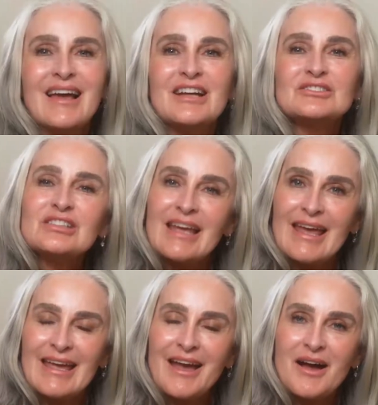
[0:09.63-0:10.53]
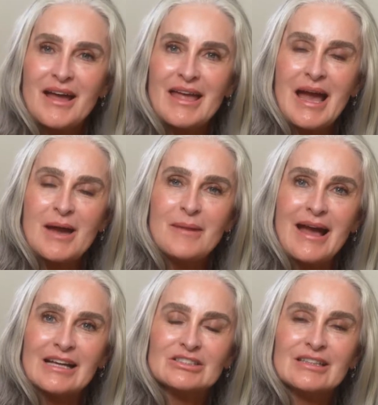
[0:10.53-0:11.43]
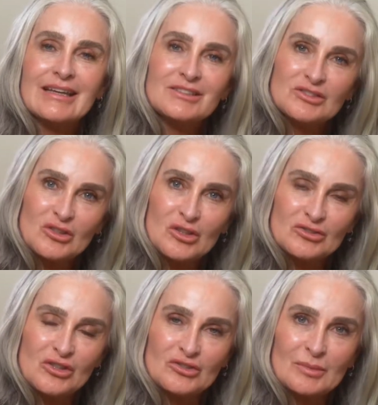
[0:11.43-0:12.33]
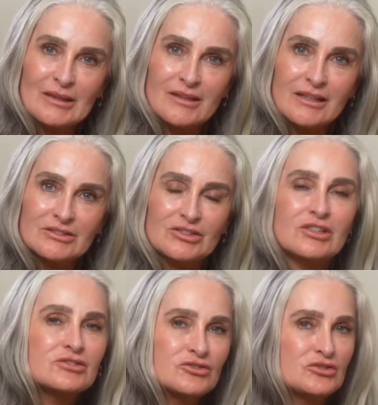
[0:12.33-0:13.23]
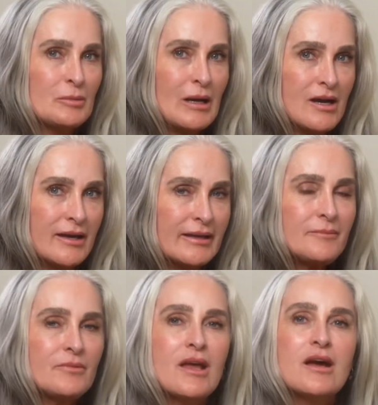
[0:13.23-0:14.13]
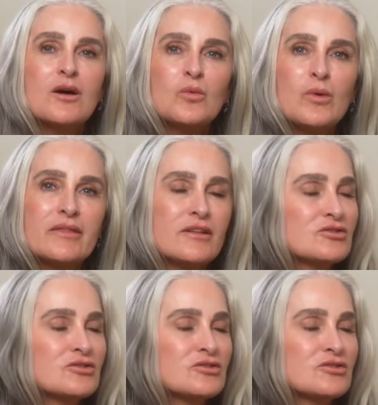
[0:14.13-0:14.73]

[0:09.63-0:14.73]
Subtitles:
Today I am at King's College Hospital, London, Dubai, with